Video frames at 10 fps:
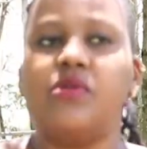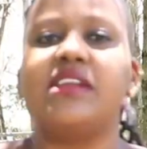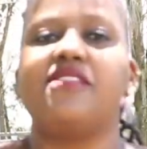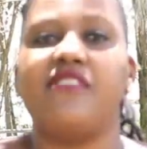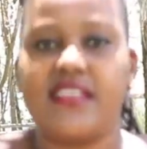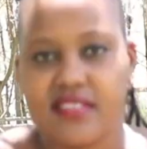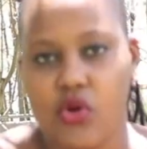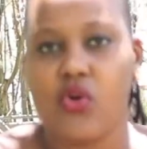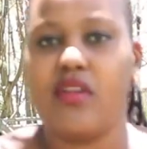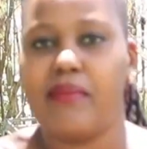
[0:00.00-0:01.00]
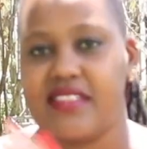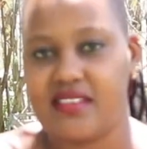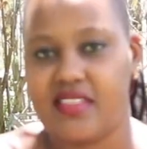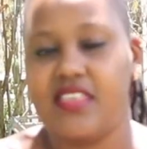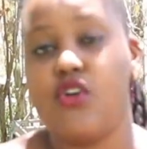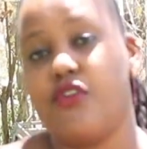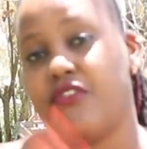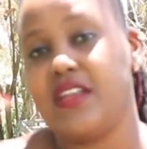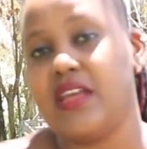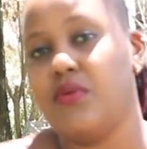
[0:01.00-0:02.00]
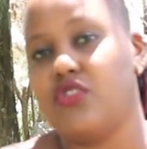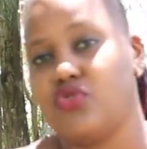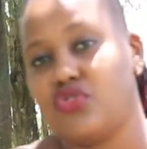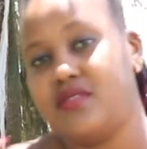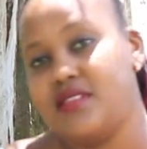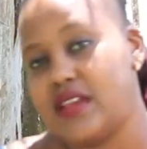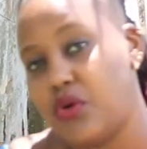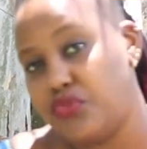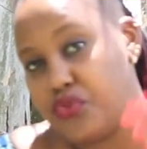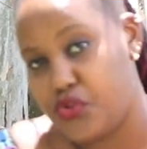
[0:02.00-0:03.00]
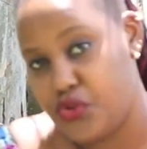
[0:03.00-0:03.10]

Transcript: reverse the whole magic thing or find a way to sort it out for